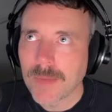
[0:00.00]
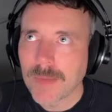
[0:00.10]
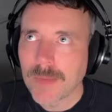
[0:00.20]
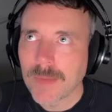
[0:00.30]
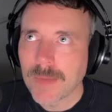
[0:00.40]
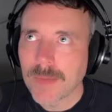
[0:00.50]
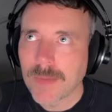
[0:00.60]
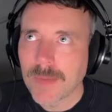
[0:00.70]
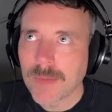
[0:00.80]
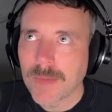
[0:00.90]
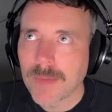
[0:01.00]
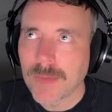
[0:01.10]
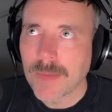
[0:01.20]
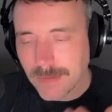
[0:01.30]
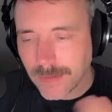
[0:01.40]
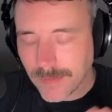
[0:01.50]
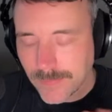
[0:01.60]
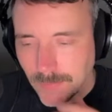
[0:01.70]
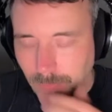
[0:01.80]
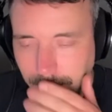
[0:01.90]
uh,
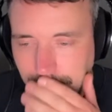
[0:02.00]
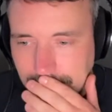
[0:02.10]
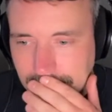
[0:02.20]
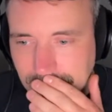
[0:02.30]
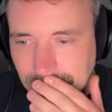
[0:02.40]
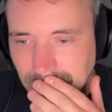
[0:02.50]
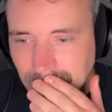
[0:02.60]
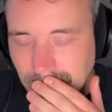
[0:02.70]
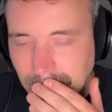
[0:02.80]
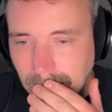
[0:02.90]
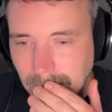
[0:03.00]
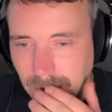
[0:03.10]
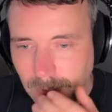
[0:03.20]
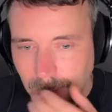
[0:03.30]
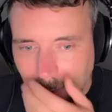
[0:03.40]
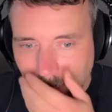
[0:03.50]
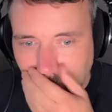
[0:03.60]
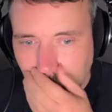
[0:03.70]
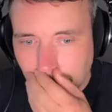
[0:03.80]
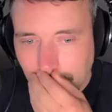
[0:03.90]
this group is to
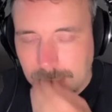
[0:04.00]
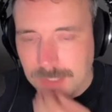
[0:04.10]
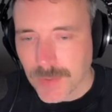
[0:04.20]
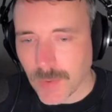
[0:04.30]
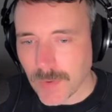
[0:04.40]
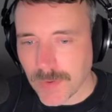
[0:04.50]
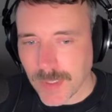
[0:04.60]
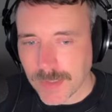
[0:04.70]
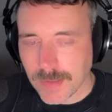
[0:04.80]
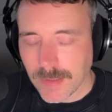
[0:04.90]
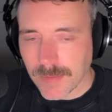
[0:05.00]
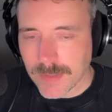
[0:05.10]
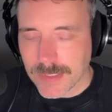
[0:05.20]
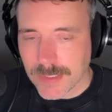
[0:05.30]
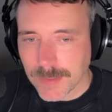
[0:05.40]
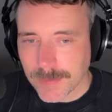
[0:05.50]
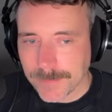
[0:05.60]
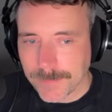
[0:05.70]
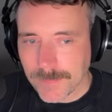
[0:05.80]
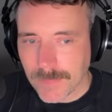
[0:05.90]
make sure that there is
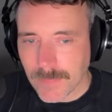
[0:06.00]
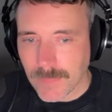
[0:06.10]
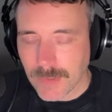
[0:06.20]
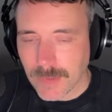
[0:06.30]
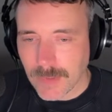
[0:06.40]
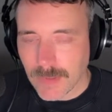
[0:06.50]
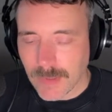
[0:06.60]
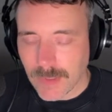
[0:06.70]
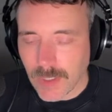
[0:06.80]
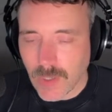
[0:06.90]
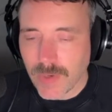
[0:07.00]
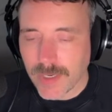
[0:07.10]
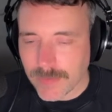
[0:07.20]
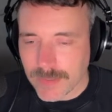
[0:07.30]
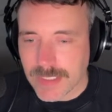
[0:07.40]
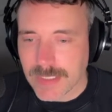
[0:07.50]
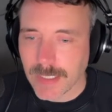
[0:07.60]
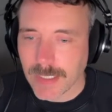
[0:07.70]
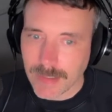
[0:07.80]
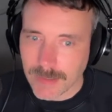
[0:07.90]
coherent
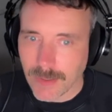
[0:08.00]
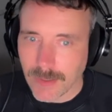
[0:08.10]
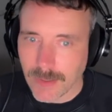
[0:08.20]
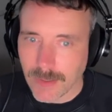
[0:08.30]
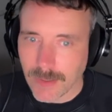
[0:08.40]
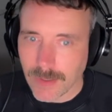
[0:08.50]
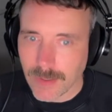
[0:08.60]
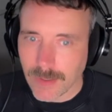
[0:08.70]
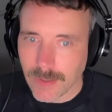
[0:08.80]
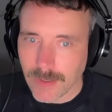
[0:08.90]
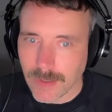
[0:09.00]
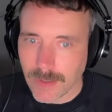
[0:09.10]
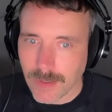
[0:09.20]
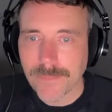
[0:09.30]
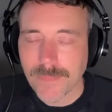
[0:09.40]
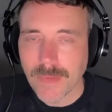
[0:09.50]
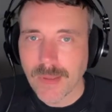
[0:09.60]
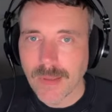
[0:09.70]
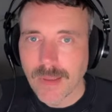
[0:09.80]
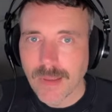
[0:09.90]
style in the art. Um,
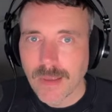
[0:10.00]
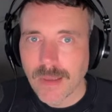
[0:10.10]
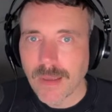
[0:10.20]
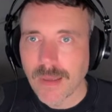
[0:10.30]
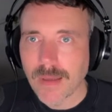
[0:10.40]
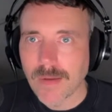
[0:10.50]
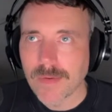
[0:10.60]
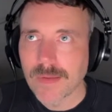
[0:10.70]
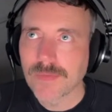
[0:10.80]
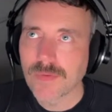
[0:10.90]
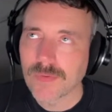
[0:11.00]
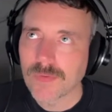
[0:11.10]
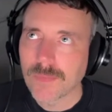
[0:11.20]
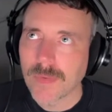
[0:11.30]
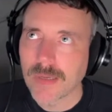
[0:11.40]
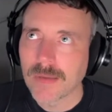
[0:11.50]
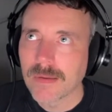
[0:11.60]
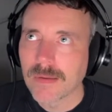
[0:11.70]
it's also my